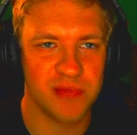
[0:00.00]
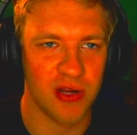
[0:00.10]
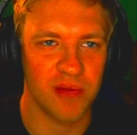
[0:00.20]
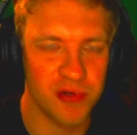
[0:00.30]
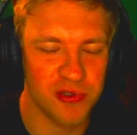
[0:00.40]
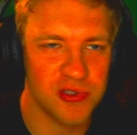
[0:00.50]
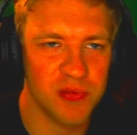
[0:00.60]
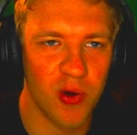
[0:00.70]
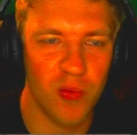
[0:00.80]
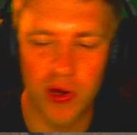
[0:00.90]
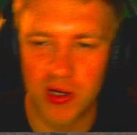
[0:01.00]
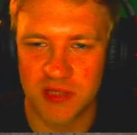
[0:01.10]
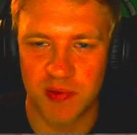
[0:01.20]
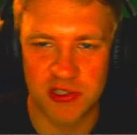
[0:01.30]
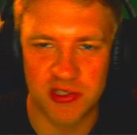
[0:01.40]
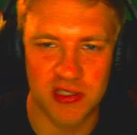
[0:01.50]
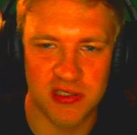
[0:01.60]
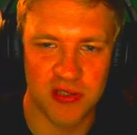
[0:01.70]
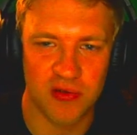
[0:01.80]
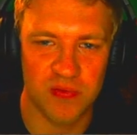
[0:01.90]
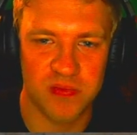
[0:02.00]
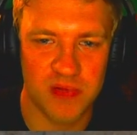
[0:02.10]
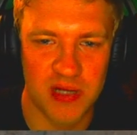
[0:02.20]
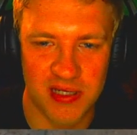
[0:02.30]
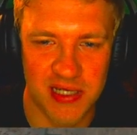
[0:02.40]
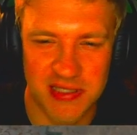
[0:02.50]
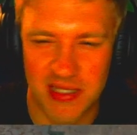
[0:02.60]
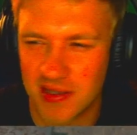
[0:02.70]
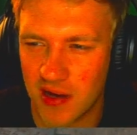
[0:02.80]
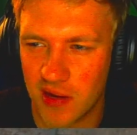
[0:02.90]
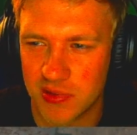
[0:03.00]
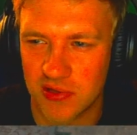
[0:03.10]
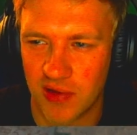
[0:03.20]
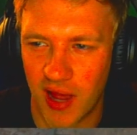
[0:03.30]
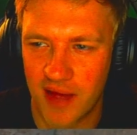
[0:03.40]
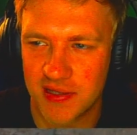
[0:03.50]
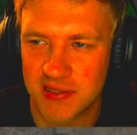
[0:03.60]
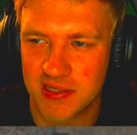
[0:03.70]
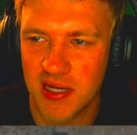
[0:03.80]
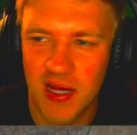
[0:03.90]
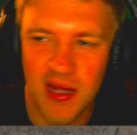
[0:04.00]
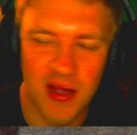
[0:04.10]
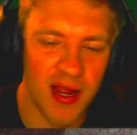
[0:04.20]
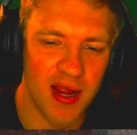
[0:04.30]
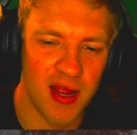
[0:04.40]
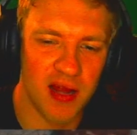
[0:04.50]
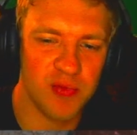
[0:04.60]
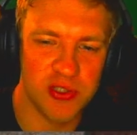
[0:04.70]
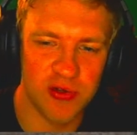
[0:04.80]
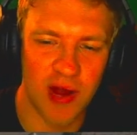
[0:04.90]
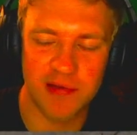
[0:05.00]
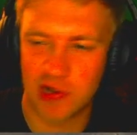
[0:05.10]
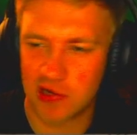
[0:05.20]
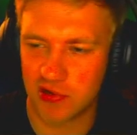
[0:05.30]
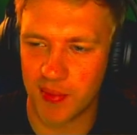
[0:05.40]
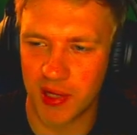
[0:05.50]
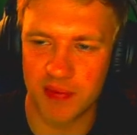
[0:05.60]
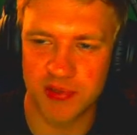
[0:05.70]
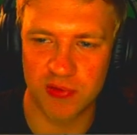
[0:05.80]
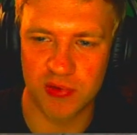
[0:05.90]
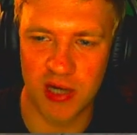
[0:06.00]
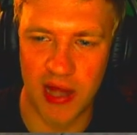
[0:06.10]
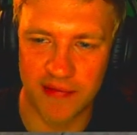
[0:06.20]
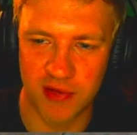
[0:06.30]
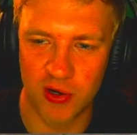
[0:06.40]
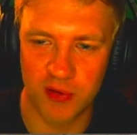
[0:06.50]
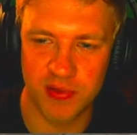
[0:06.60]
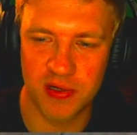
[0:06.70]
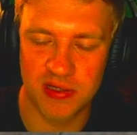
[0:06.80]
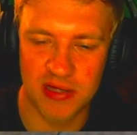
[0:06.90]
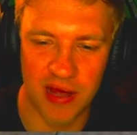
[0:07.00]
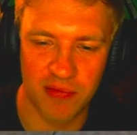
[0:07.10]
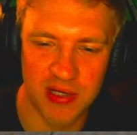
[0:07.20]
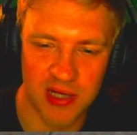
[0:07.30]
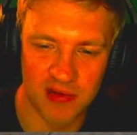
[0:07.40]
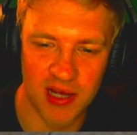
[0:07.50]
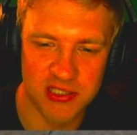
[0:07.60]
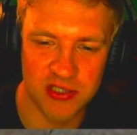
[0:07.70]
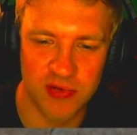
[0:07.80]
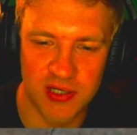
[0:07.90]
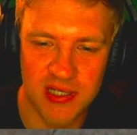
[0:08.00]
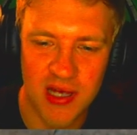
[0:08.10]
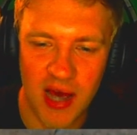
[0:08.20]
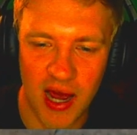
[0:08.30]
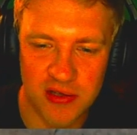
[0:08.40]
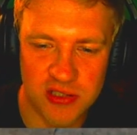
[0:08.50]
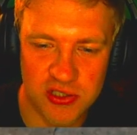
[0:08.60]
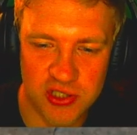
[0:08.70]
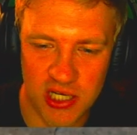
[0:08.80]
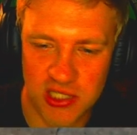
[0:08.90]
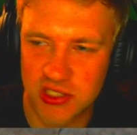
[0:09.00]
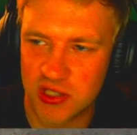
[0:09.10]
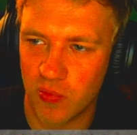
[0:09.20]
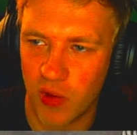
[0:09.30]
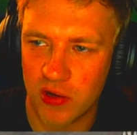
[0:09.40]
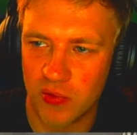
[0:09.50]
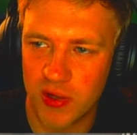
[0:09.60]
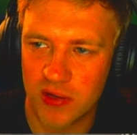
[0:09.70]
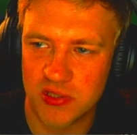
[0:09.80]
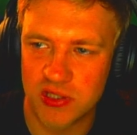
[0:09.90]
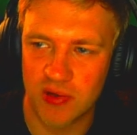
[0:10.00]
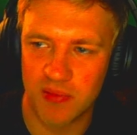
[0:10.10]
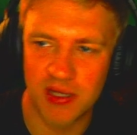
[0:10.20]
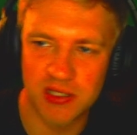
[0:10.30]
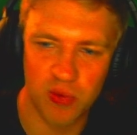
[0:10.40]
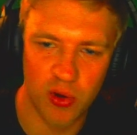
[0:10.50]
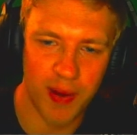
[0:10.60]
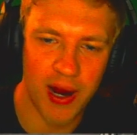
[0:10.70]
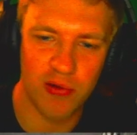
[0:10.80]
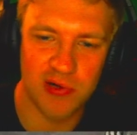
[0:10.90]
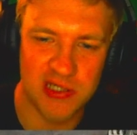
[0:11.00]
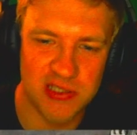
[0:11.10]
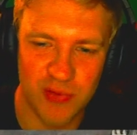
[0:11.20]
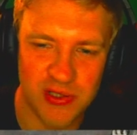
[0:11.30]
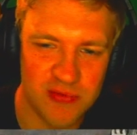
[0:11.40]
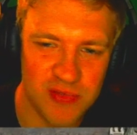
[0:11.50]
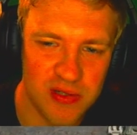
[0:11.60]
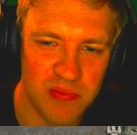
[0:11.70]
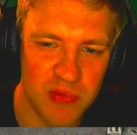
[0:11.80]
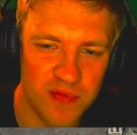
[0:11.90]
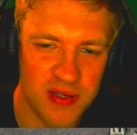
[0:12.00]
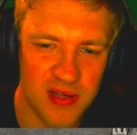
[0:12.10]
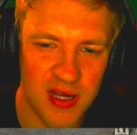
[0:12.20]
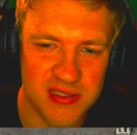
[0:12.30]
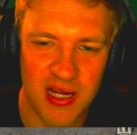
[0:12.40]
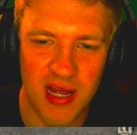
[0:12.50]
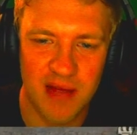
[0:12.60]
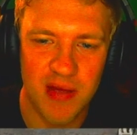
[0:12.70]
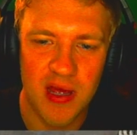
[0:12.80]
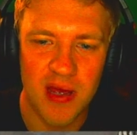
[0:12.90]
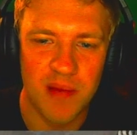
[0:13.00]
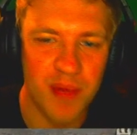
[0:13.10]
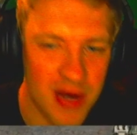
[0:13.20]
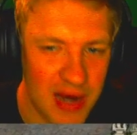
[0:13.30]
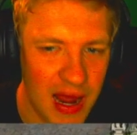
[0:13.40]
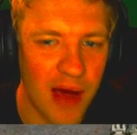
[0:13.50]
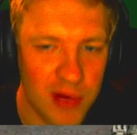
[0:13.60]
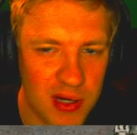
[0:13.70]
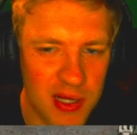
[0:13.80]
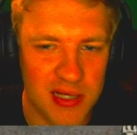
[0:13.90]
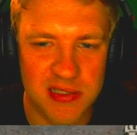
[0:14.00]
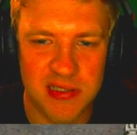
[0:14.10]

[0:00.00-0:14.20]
produce more wood, especially so in case they die, we still have it. And we do have a drought coming up, so we're going to have to hope that we can last through it. I also changed the water wheels so it makes more power, because it wasn't really moving last time, but now it is,